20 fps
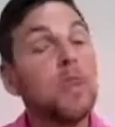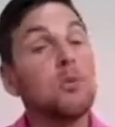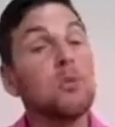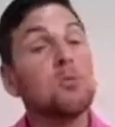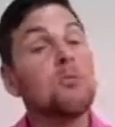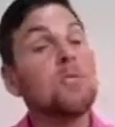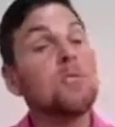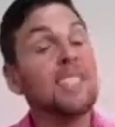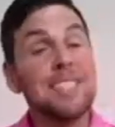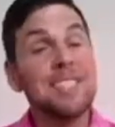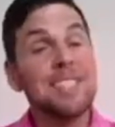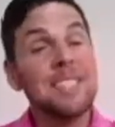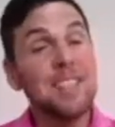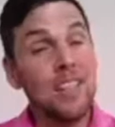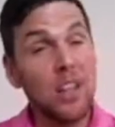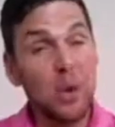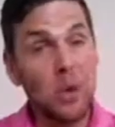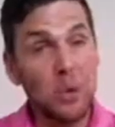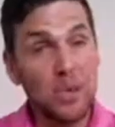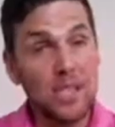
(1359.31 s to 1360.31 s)
It would be a
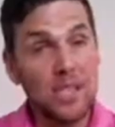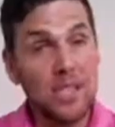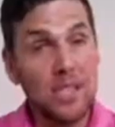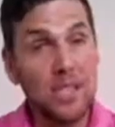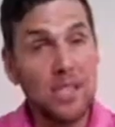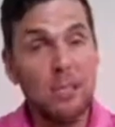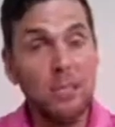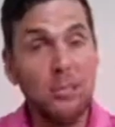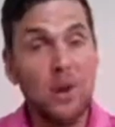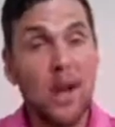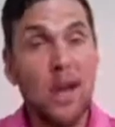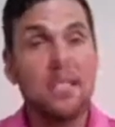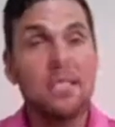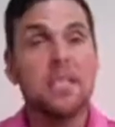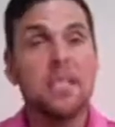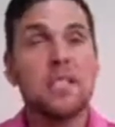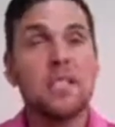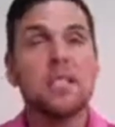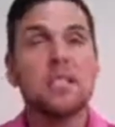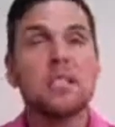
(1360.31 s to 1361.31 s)
slow and steady
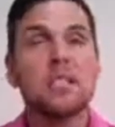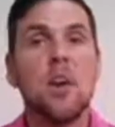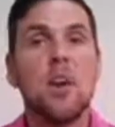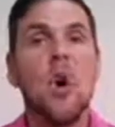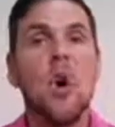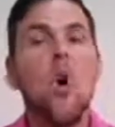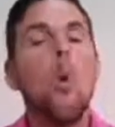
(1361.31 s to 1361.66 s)
process.